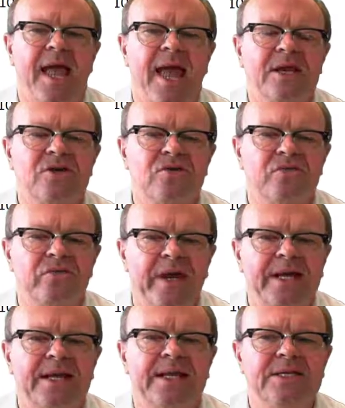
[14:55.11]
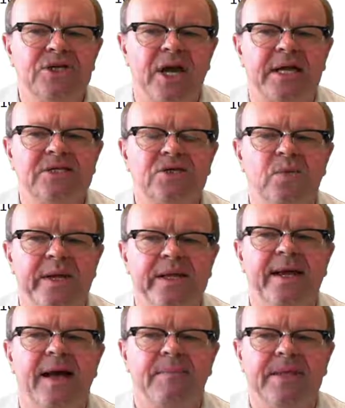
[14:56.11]
and directly charged to
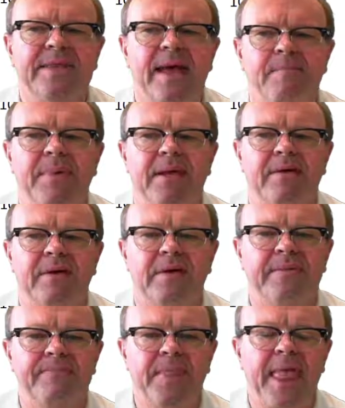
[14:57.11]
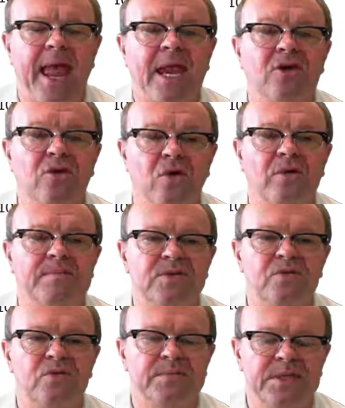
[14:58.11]
income in that period and not
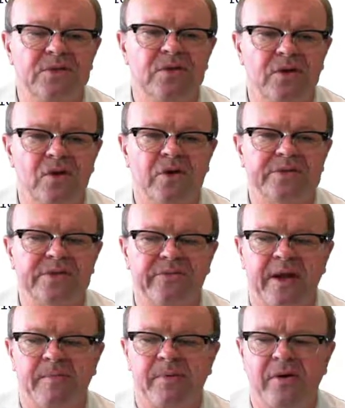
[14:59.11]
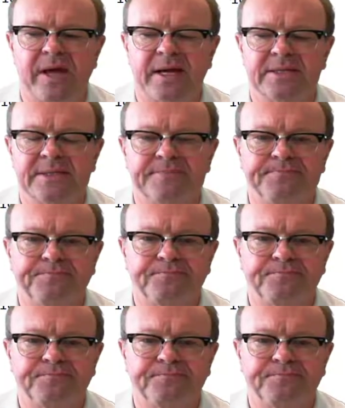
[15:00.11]
absorbed into the cost of our products.